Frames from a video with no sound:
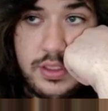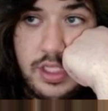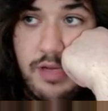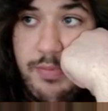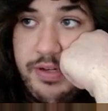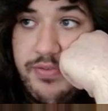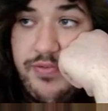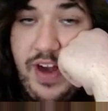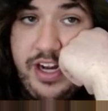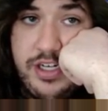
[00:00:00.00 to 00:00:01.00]
I'm gonna put a
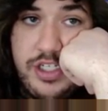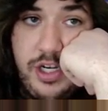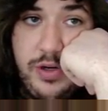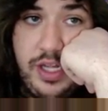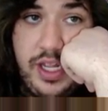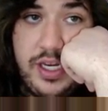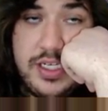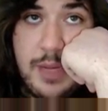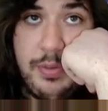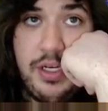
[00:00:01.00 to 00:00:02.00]
Fire Energy on a
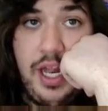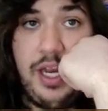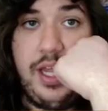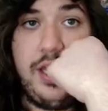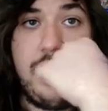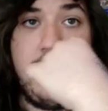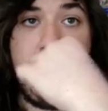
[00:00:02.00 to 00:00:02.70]
Tapu Lele.